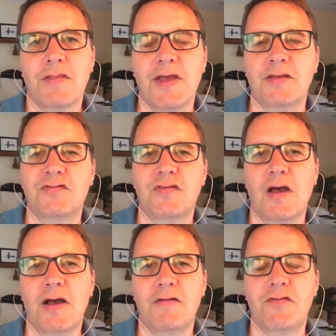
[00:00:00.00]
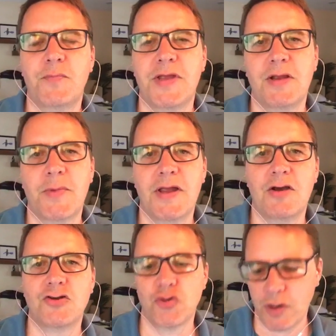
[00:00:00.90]
Thanks uh, for being
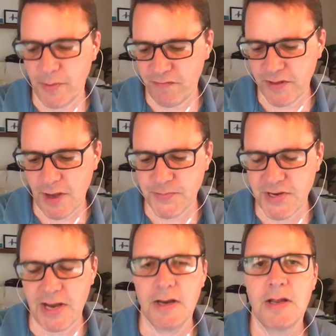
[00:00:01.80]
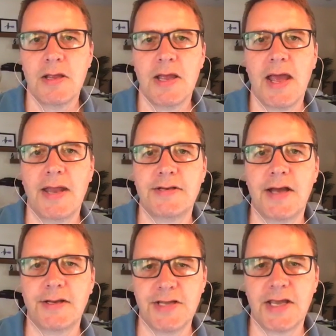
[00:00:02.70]
here, joining me for the update,
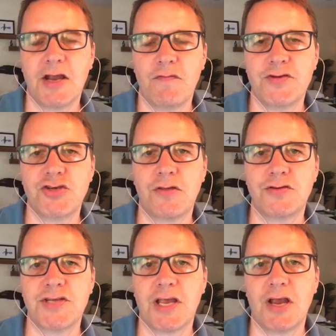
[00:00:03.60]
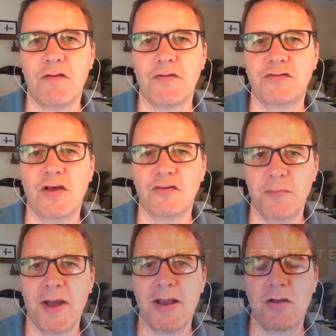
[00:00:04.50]
and uh, take care of each other, take care of yourselves.
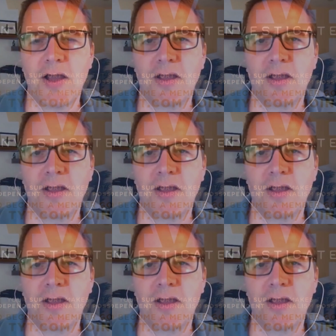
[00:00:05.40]
Bye now,